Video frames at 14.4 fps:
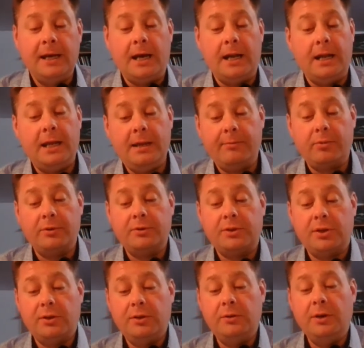And Hebrews
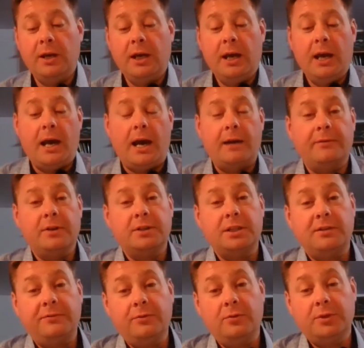2 and
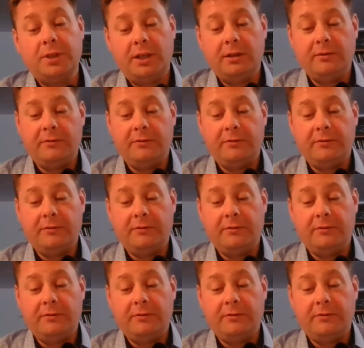verses 14